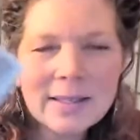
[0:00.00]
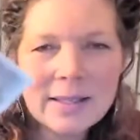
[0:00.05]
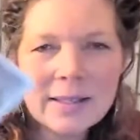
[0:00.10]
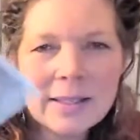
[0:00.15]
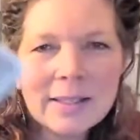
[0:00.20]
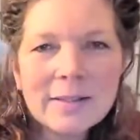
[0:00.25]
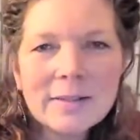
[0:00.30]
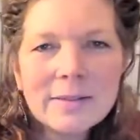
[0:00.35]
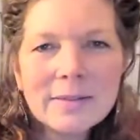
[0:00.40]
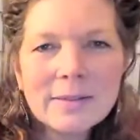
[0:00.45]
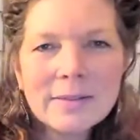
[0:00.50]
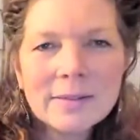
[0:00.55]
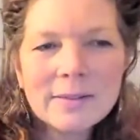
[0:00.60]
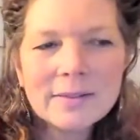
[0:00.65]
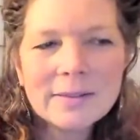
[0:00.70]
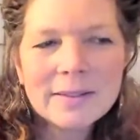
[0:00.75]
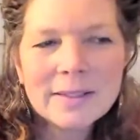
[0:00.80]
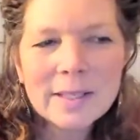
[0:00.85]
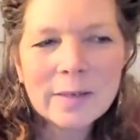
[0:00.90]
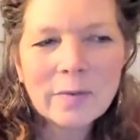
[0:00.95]

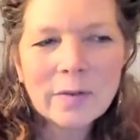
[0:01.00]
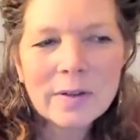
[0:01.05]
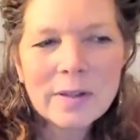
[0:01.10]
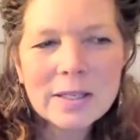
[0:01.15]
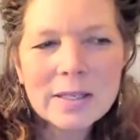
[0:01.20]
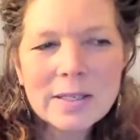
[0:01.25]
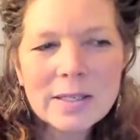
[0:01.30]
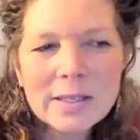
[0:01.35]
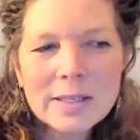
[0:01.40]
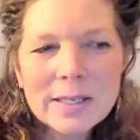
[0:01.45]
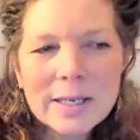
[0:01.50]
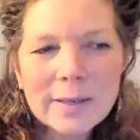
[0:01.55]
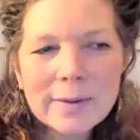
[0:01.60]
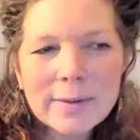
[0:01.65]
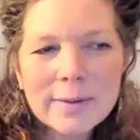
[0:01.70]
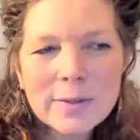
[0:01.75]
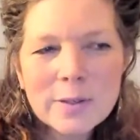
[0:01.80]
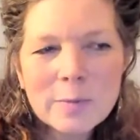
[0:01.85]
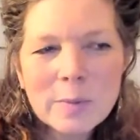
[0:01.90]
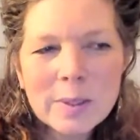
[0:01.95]
little different than the Tarot
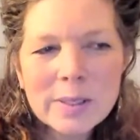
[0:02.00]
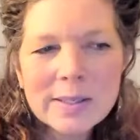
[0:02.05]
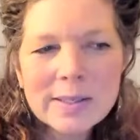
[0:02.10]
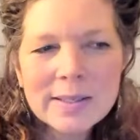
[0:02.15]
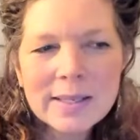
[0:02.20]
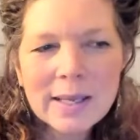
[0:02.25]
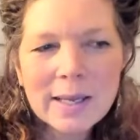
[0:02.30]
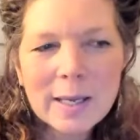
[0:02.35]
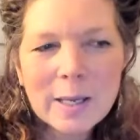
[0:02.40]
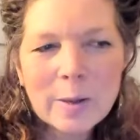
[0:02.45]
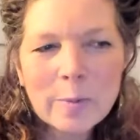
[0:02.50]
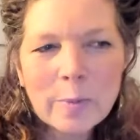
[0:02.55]
de Marseille,